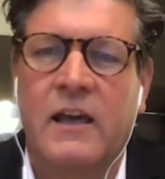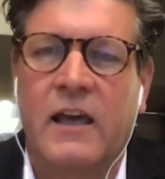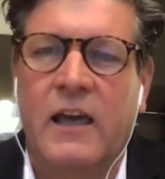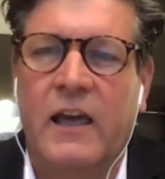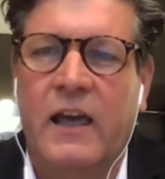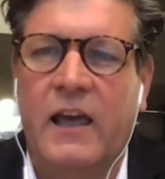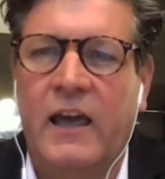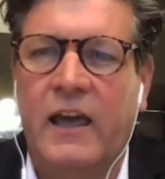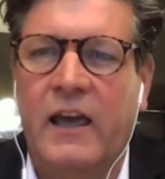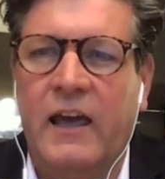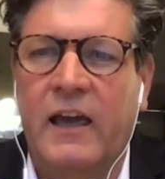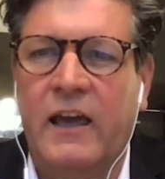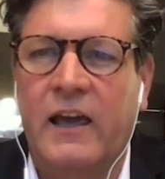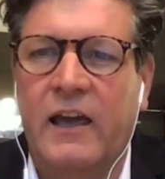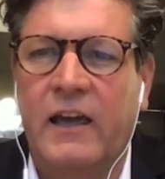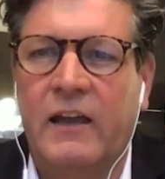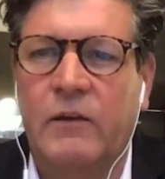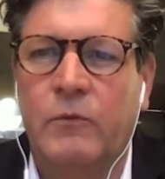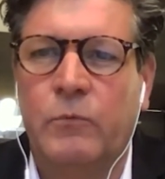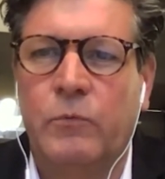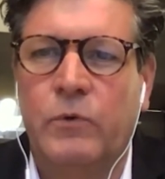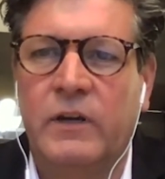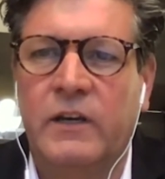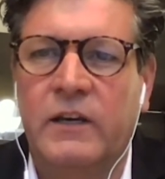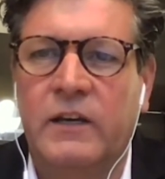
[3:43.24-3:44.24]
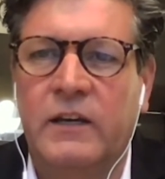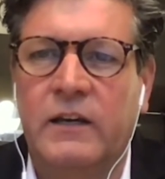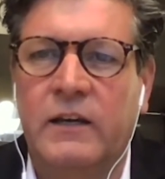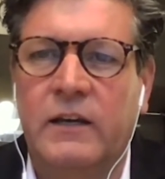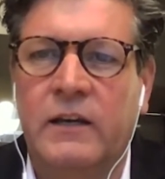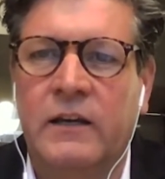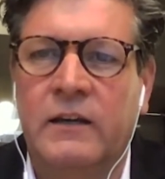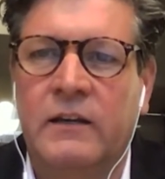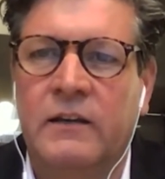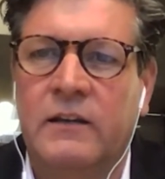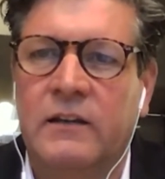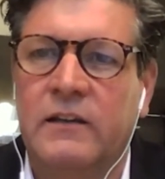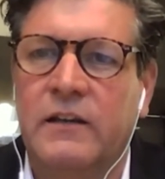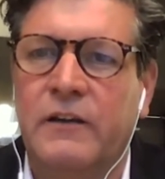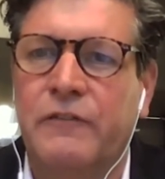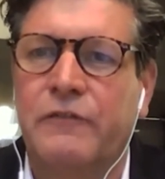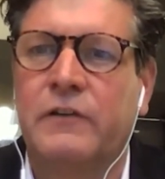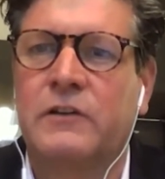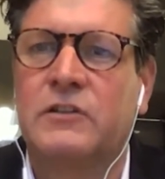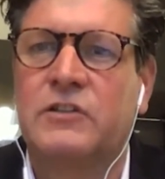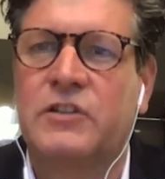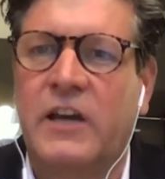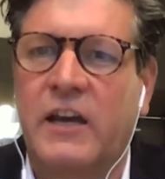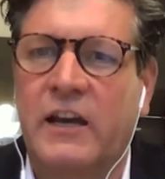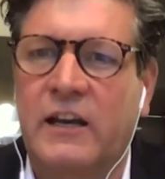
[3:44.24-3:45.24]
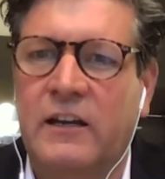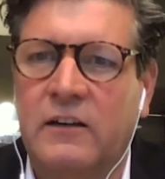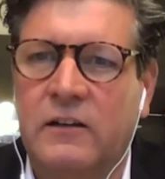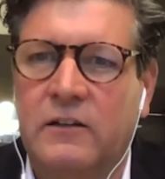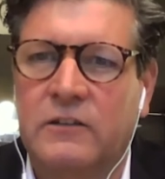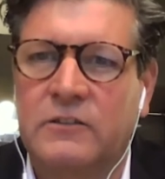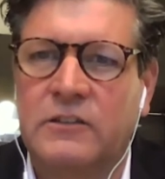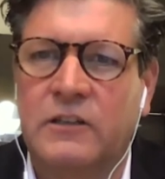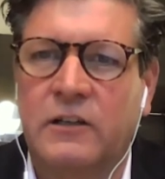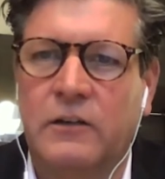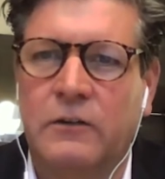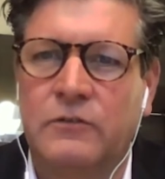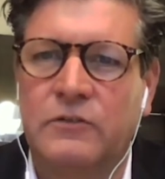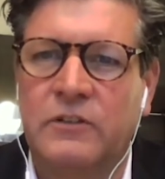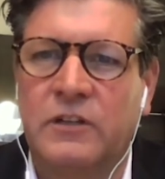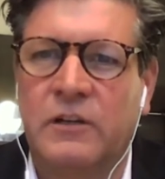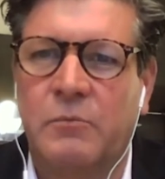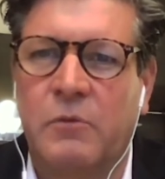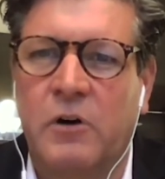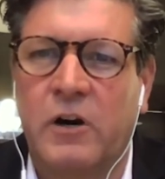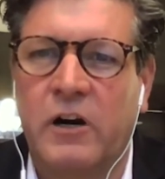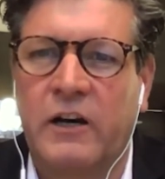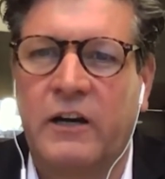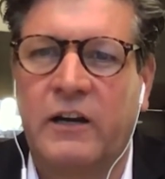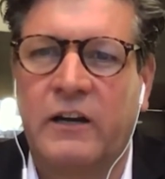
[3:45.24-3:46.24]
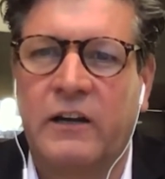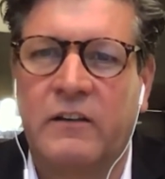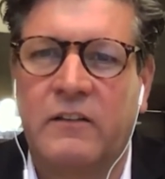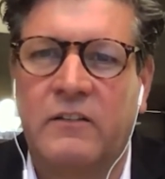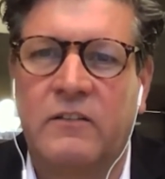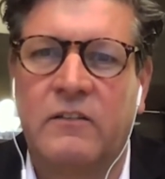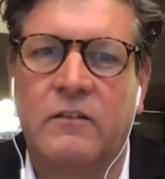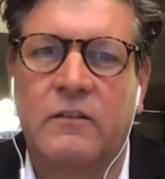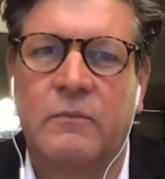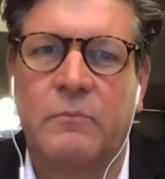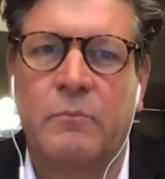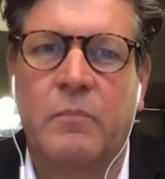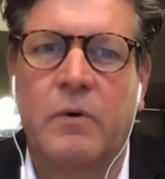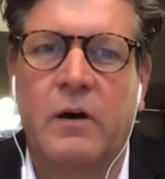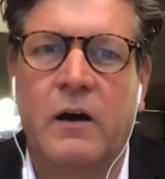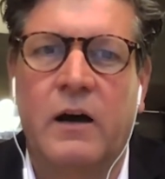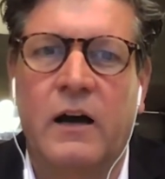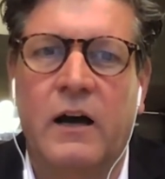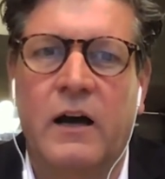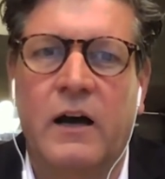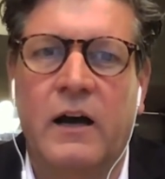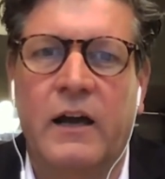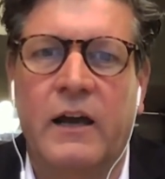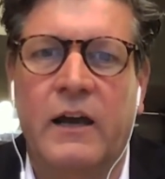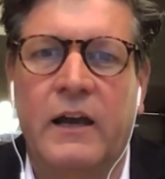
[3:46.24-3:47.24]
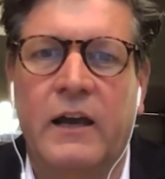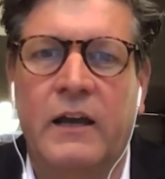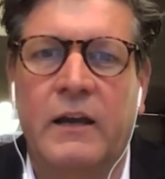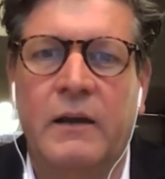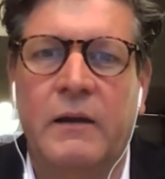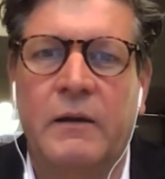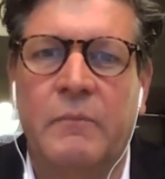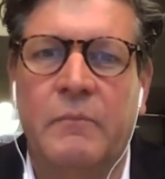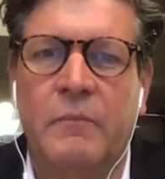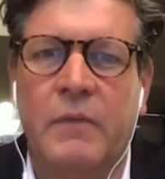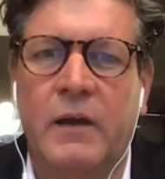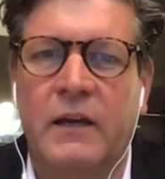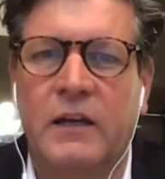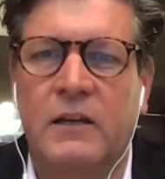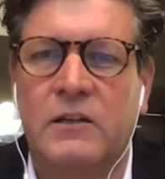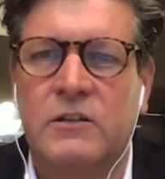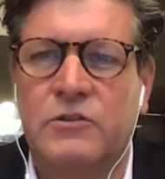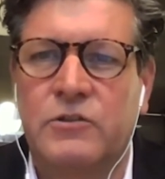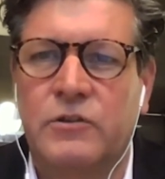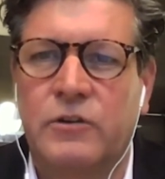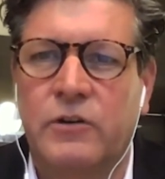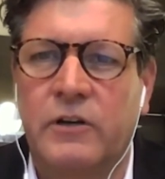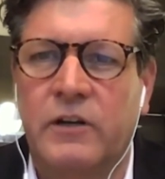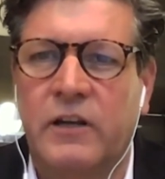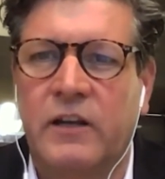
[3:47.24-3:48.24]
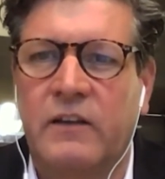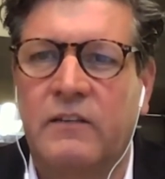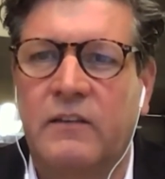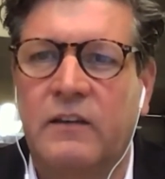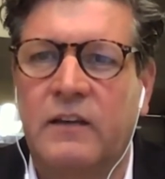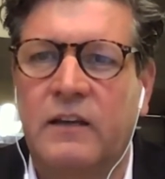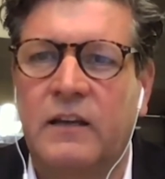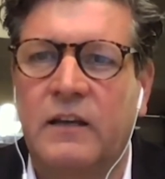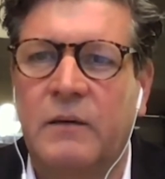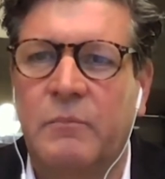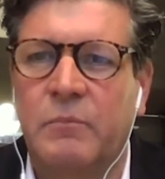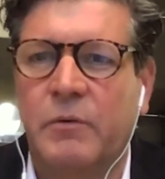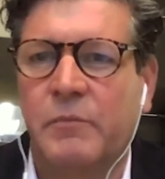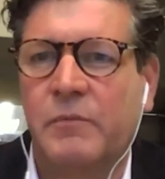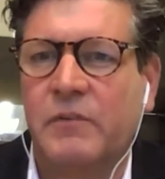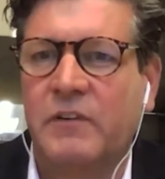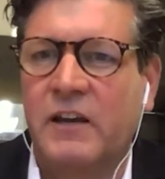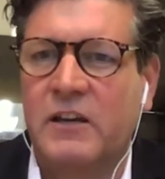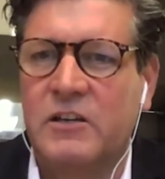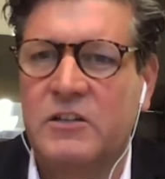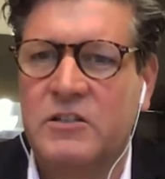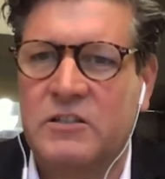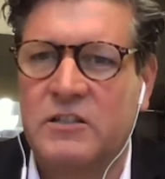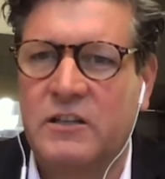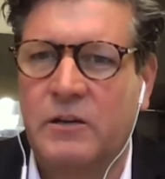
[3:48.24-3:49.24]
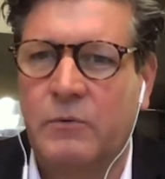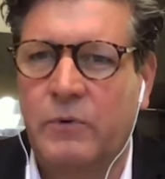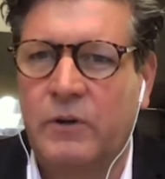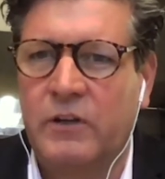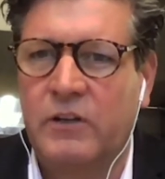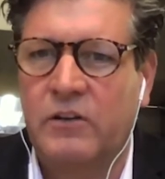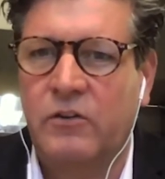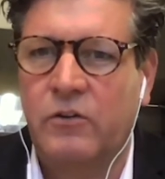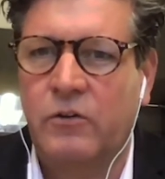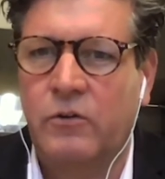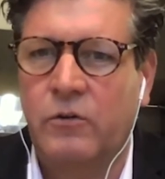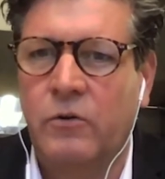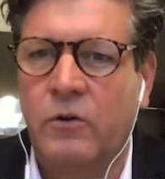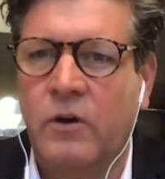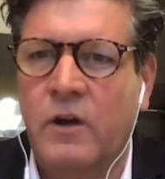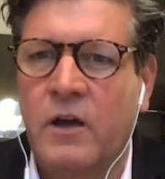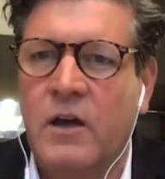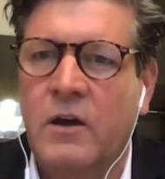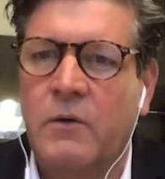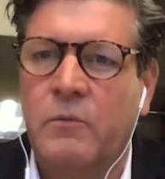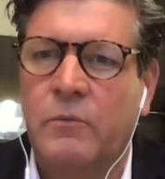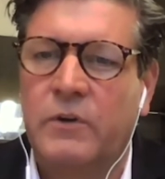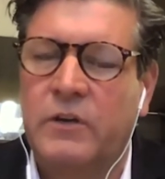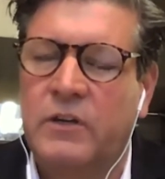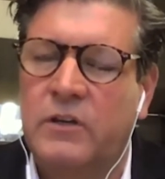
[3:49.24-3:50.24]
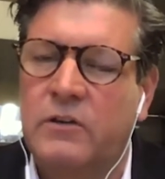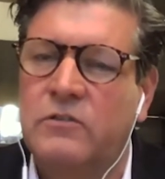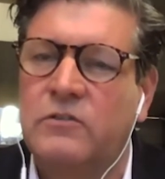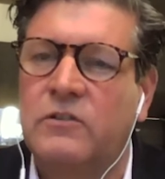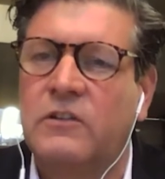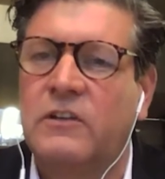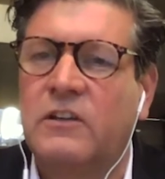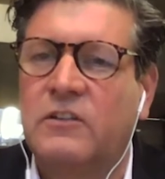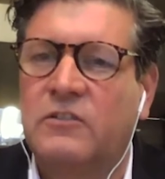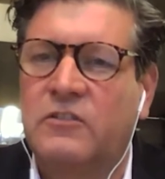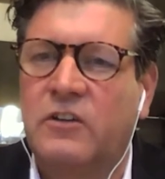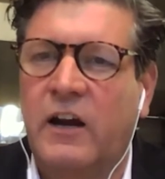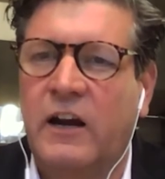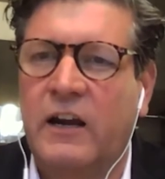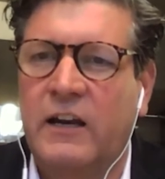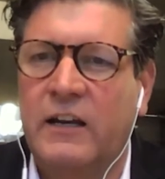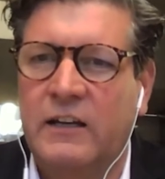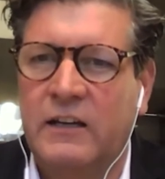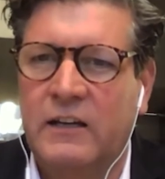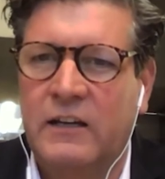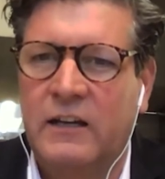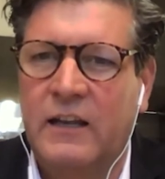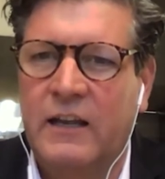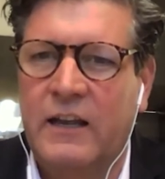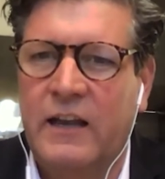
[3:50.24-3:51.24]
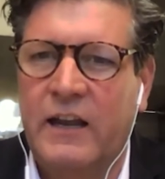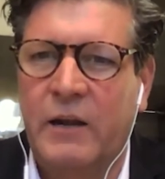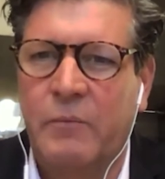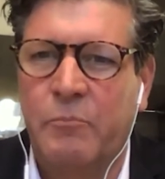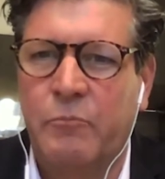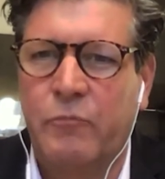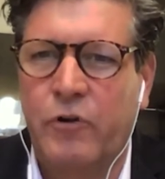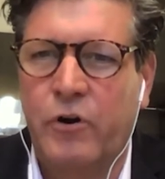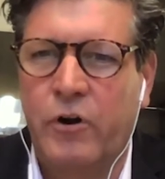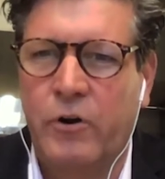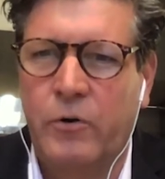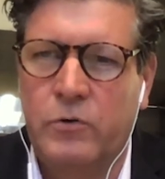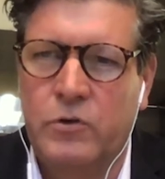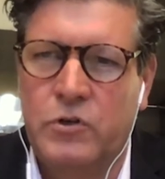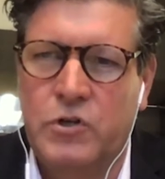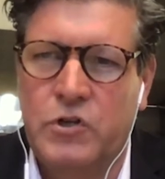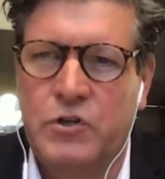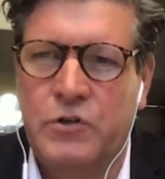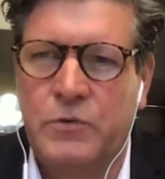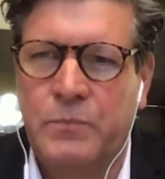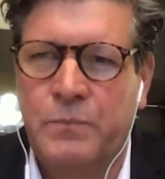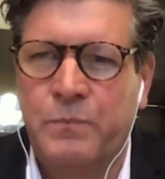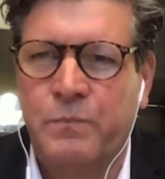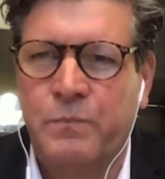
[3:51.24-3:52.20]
And we differentiate ourselves in the market by making sure that the implementations that we do, we use a design-led approach,